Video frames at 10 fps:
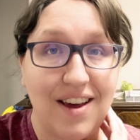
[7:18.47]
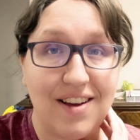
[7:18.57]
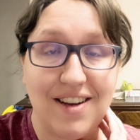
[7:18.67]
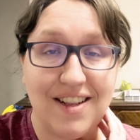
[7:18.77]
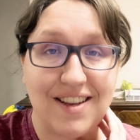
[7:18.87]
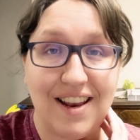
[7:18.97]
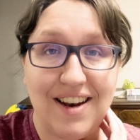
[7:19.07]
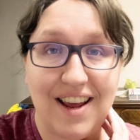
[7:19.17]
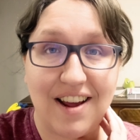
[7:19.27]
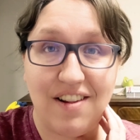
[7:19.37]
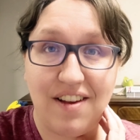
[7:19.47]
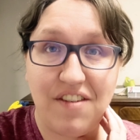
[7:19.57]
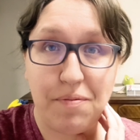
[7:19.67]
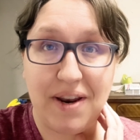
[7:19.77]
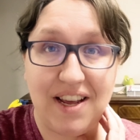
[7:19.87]
It's going to take
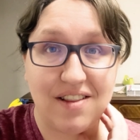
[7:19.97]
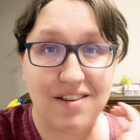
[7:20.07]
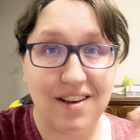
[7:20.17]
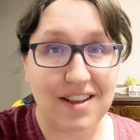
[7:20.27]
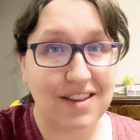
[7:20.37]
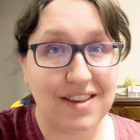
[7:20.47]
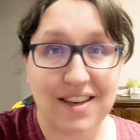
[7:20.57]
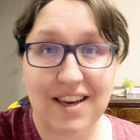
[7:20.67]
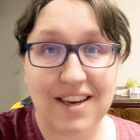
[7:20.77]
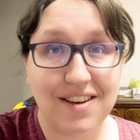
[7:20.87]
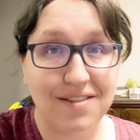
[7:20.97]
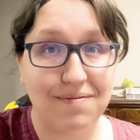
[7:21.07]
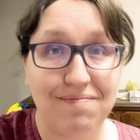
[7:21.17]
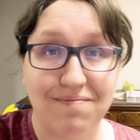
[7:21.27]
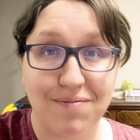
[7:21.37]
11 minutes. Let's see
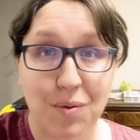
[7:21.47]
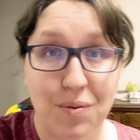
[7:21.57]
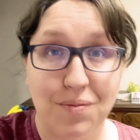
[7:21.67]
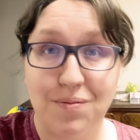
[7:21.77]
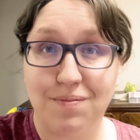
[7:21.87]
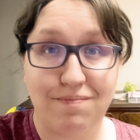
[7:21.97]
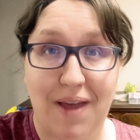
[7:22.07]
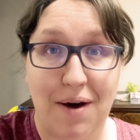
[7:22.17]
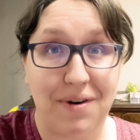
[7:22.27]
how it